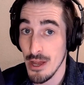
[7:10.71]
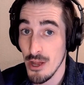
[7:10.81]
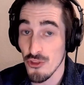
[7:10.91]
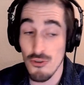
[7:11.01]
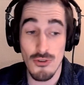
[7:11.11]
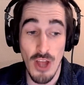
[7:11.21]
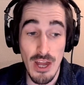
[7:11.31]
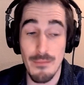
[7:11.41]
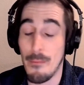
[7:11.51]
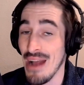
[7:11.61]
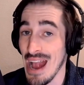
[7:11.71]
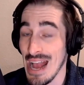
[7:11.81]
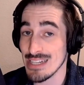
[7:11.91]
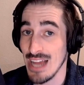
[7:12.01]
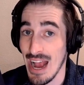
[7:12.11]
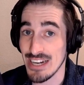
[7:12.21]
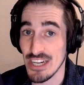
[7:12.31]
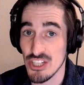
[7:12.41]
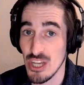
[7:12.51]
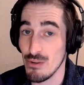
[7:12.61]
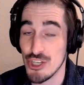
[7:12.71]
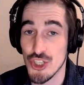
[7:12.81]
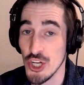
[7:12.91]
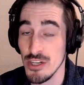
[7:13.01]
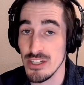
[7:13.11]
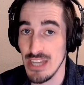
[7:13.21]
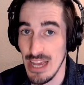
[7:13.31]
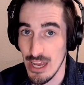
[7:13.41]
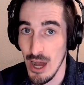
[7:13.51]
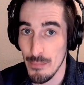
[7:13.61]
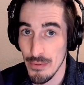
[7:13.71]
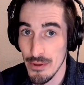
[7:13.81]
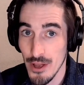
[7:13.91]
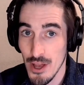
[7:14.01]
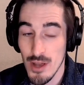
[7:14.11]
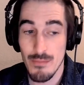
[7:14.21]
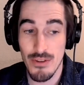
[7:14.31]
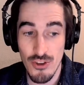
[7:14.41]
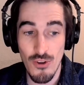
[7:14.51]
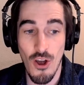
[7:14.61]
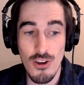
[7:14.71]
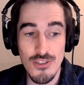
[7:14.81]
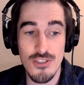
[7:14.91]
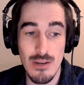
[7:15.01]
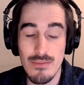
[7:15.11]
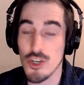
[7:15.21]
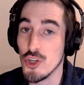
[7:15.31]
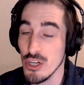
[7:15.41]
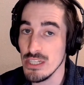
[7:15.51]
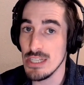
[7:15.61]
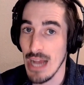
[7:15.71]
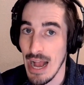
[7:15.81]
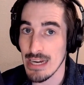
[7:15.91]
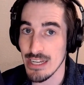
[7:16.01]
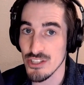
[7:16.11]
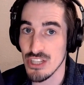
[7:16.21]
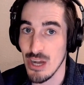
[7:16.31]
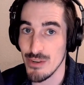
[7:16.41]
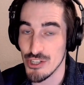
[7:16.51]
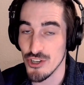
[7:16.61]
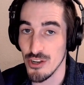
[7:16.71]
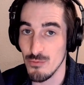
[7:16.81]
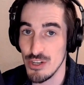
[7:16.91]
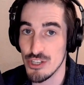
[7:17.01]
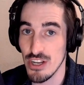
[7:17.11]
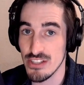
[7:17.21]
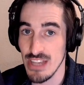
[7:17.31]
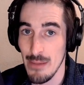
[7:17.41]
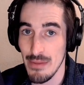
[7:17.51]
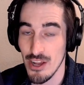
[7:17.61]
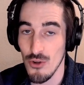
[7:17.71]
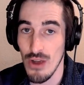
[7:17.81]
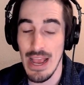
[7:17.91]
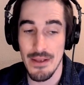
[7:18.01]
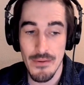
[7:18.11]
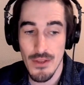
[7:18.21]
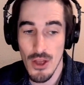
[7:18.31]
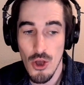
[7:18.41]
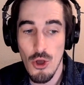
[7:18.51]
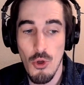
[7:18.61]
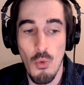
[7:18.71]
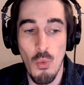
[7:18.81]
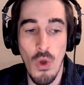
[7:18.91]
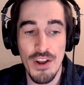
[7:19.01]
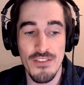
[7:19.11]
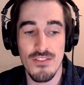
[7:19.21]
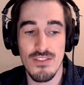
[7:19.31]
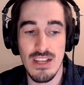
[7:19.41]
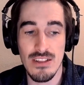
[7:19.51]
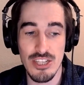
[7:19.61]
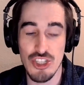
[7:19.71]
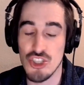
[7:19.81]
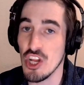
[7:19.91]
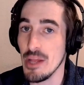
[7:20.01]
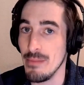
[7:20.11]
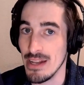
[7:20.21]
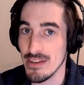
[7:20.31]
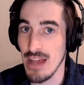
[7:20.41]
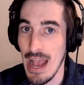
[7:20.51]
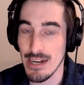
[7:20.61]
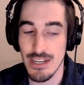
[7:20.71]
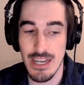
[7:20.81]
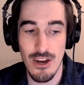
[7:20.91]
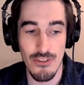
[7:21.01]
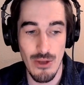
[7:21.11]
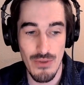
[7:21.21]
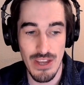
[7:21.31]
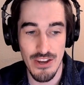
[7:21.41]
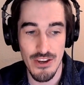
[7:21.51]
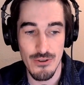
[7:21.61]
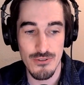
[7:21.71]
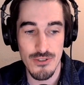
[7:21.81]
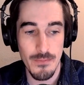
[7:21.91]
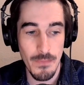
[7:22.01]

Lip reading: There are a lot of bad tactics that we shouldn't take up, but there are some good tactics that we should examine and go, hey, what is the legitimate tactic here that we can use?